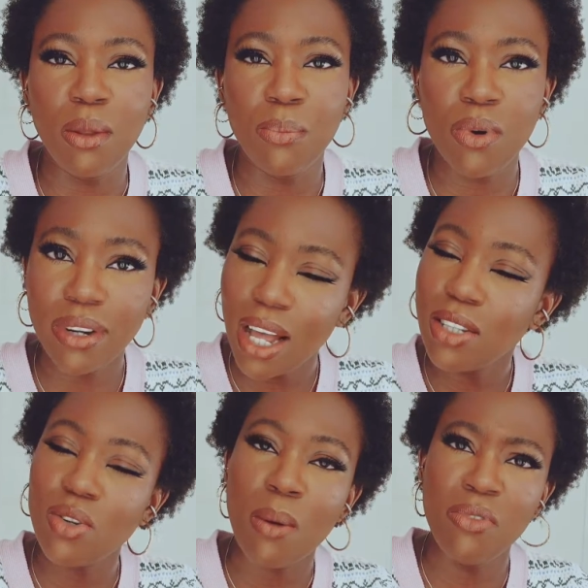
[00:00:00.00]
the brother,
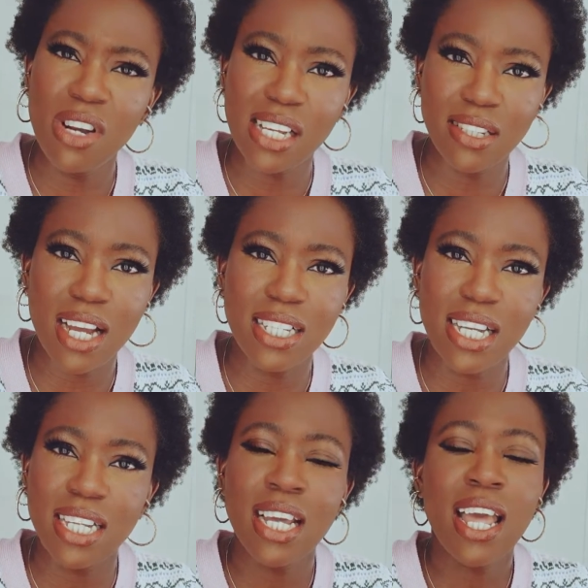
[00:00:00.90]
so I'm really
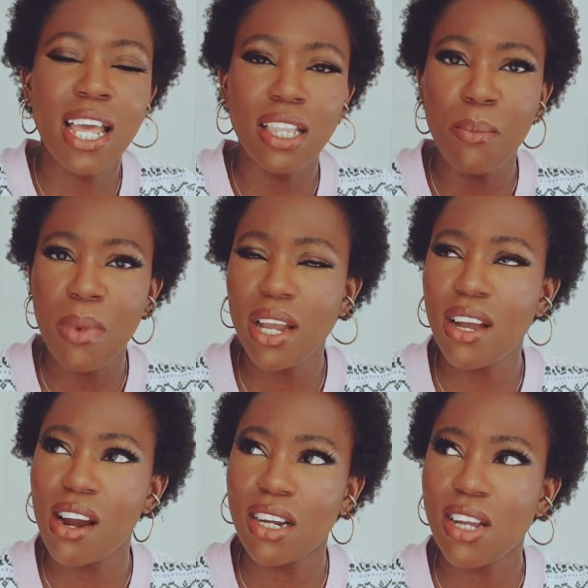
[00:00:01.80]
excited. And the main
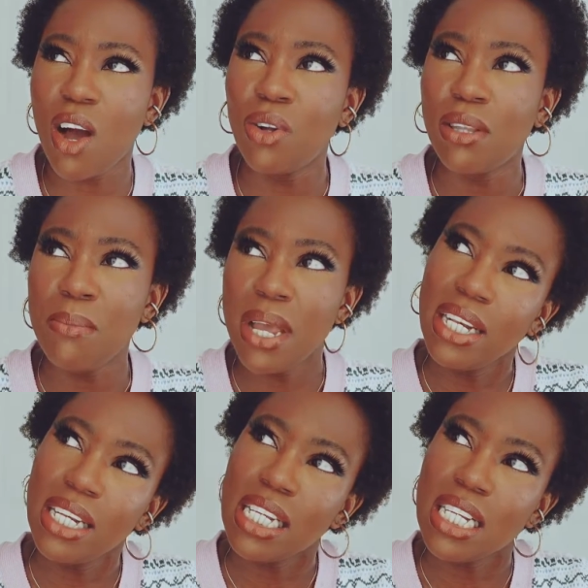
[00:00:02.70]
character, or the
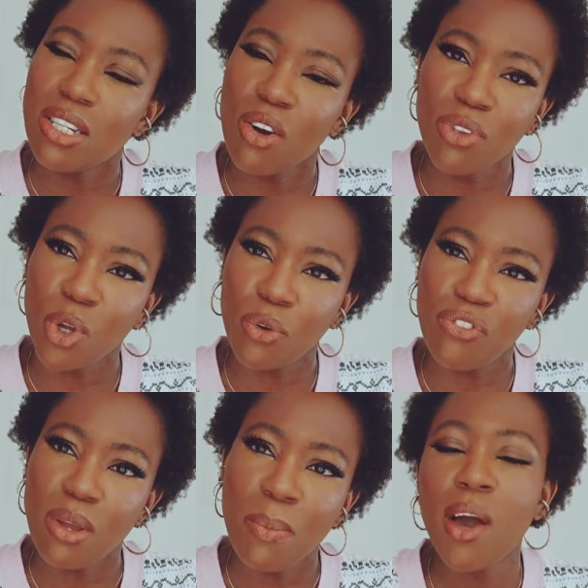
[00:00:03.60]
main lead of the
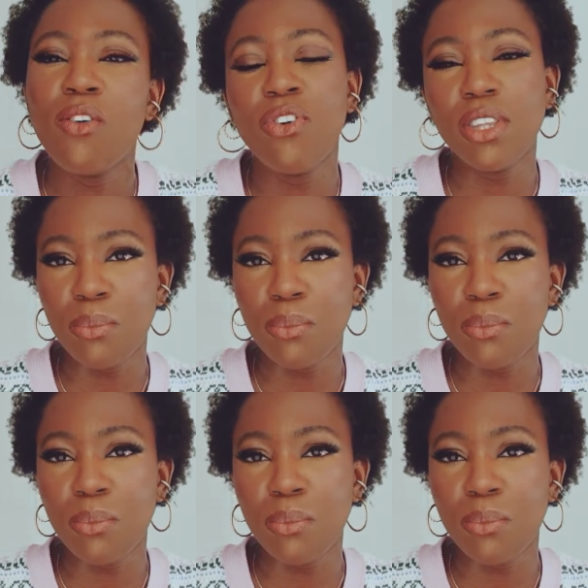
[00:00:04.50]
female for the